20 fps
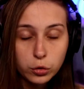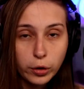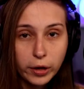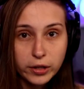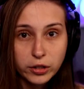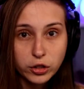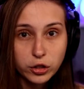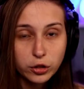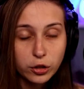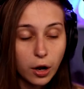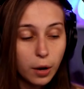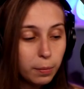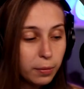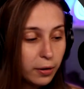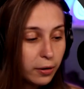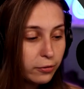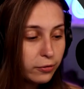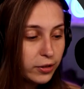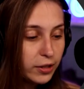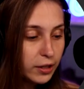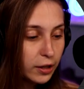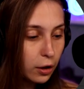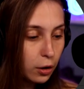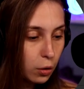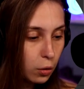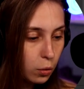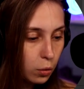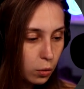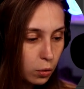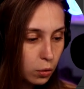and stop a
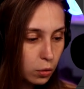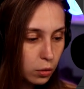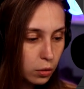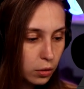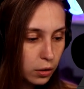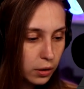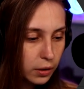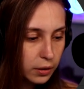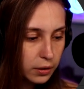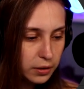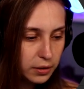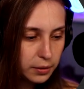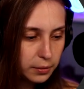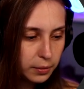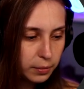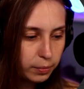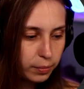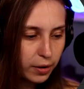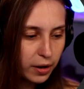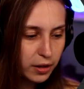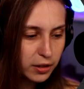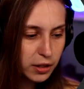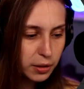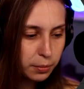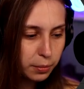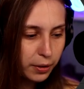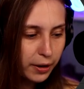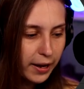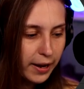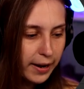video or pause
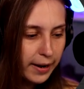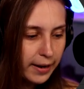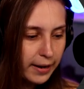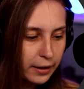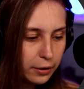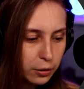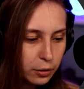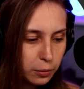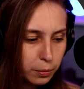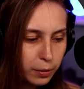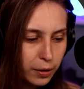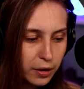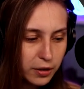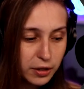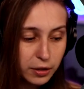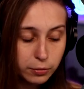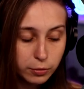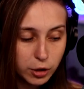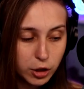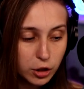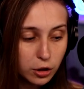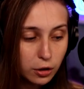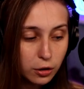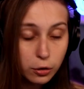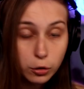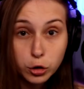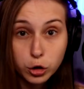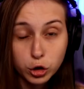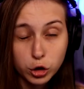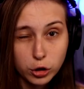and play or pause and restart
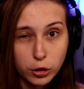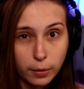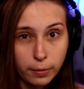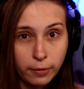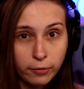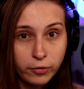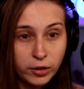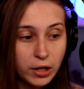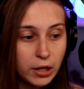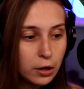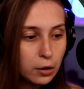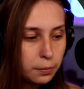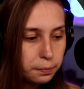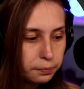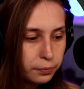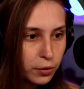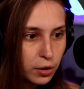or just stop a video.